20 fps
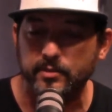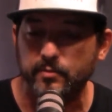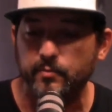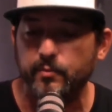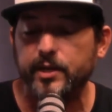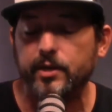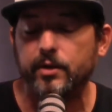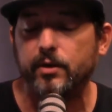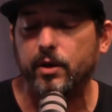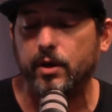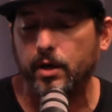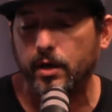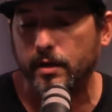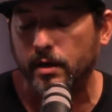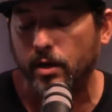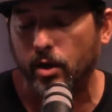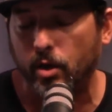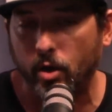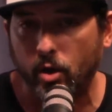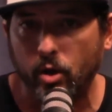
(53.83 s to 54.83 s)
And we are
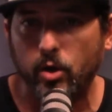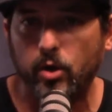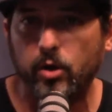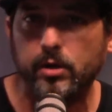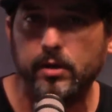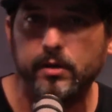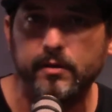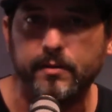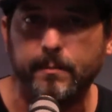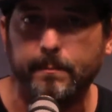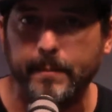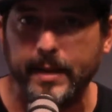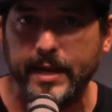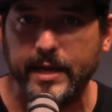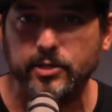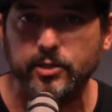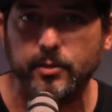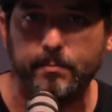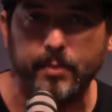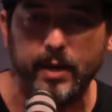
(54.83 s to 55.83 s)
on all of the
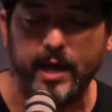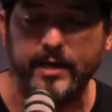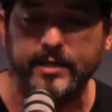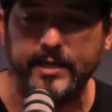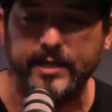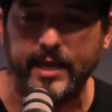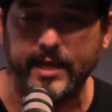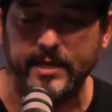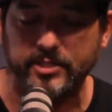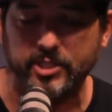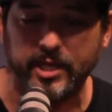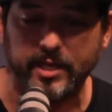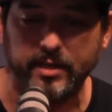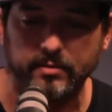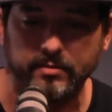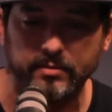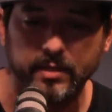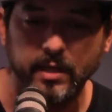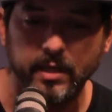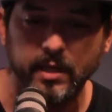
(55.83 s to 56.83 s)
major podcast
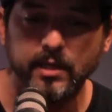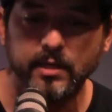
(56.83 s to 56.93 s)
channels.